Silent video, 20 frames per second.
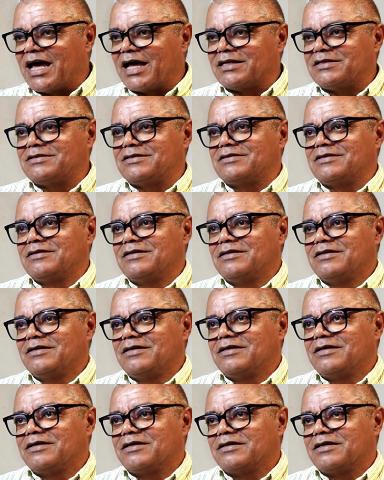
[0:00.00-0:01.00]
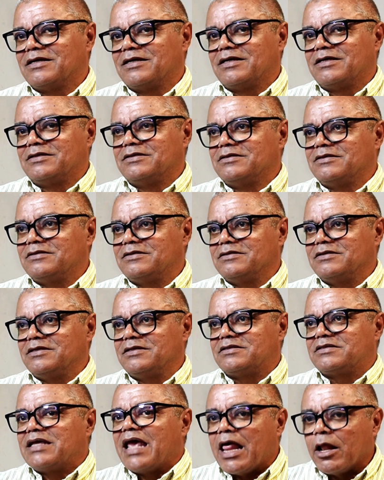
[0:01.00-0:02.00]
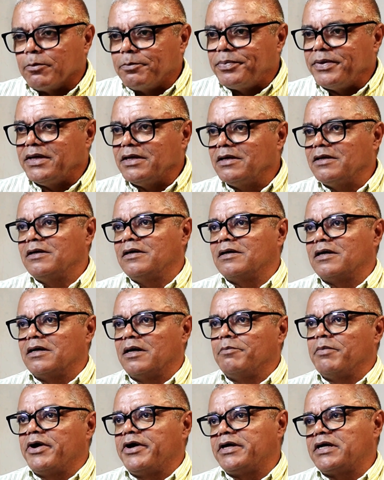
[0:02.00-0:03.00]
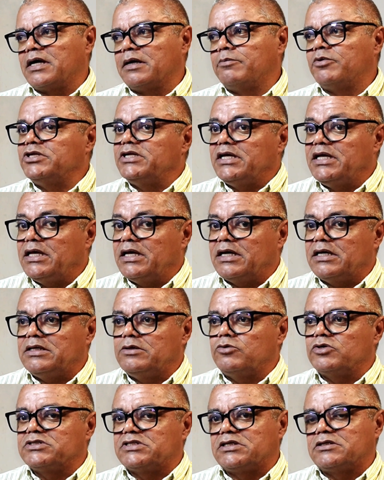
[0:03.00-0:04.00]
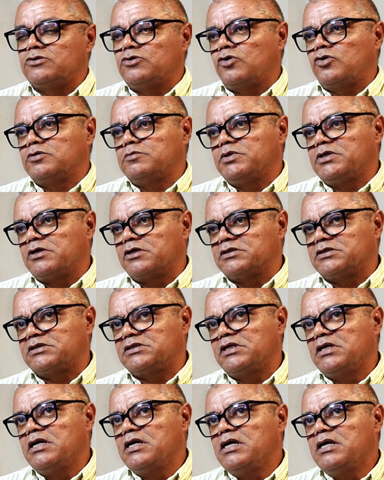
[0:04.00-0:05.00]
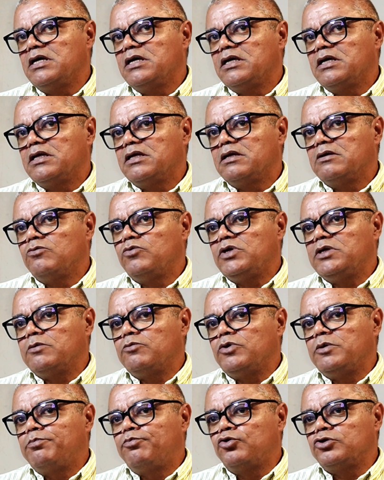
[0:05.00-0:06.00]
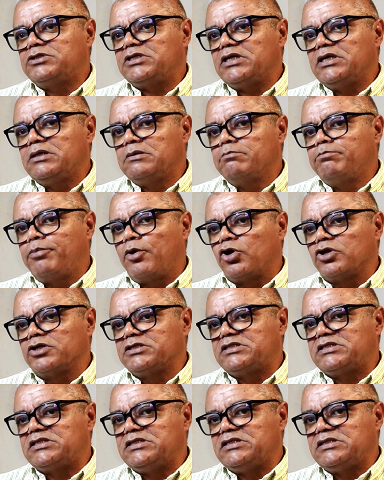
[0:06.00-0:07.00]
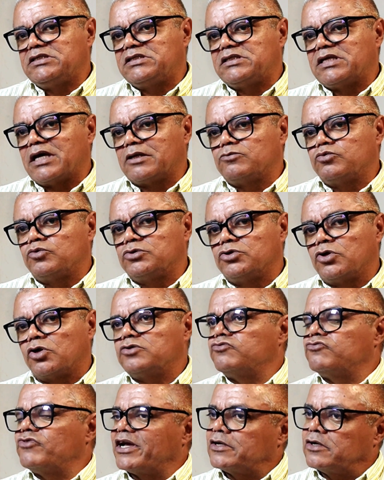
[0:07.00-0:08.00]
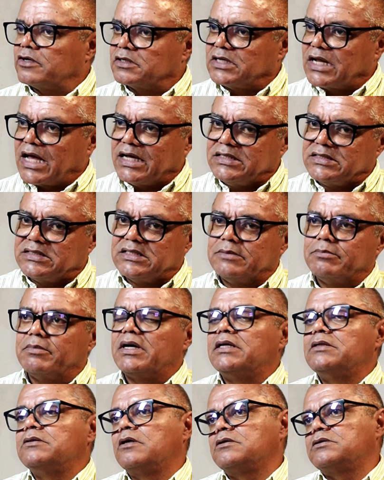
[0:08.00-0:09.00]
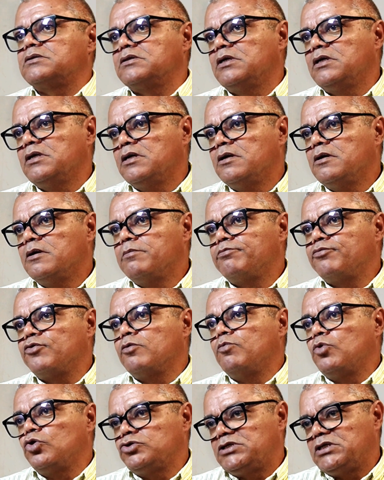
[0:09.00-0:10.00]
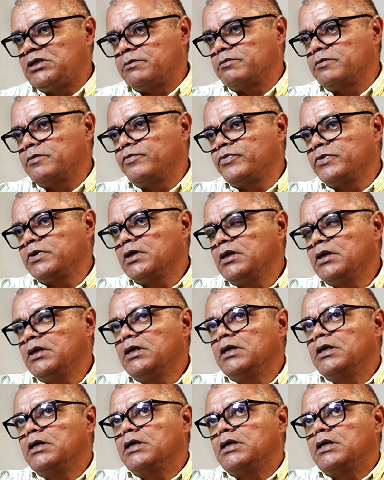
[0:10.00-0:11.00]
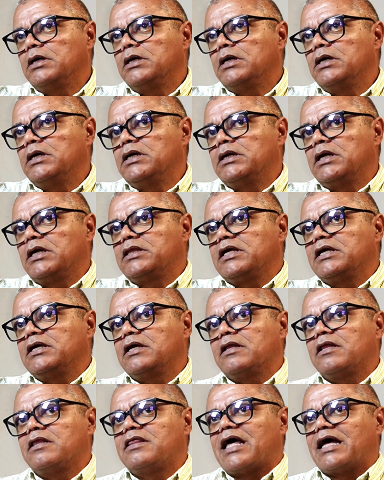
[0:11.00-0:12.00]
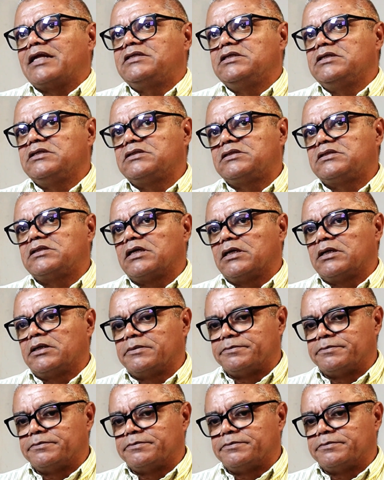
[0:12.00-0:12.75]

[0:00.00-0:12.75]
that, and it's helping America. But here it was ignored because we put in policies that would not recognize him, not promote him. And I think that is